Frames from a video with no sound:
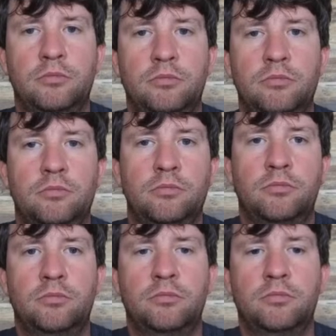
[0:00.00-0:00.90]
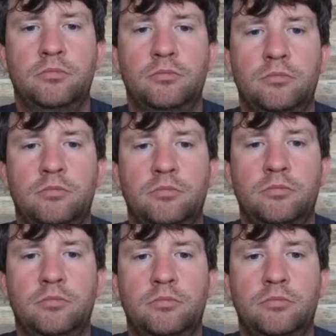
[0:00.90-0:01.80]

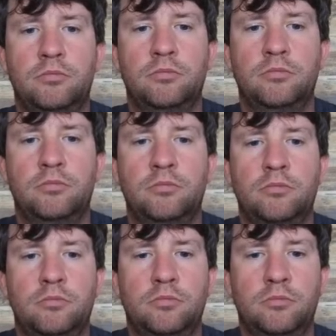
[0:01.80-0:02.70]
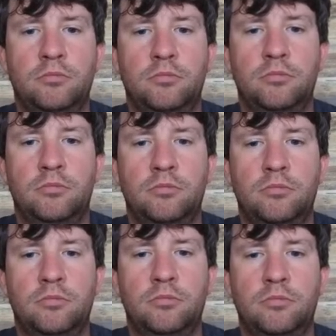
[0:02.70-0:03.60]

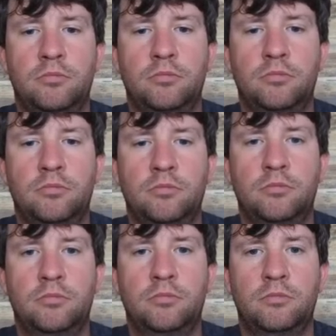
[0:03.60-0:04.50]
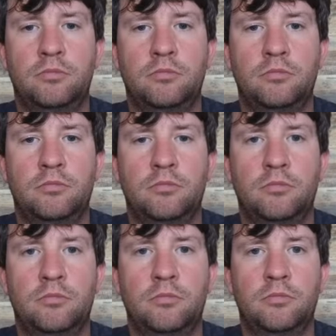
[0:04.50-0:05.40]

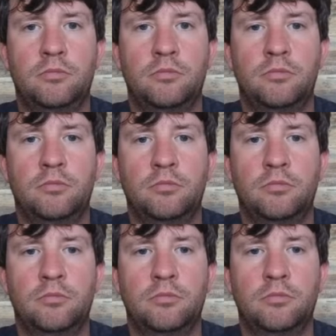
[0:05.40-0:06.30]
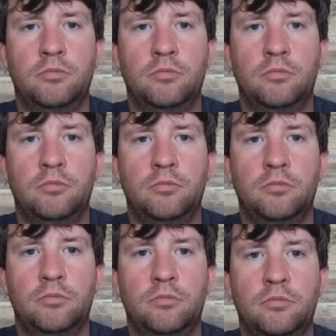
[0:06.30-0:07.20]

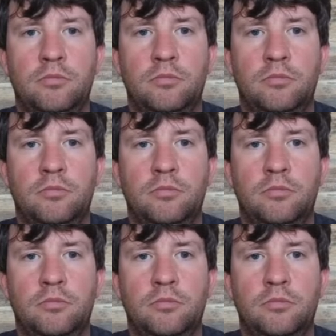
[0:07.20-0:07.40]
(not speaking)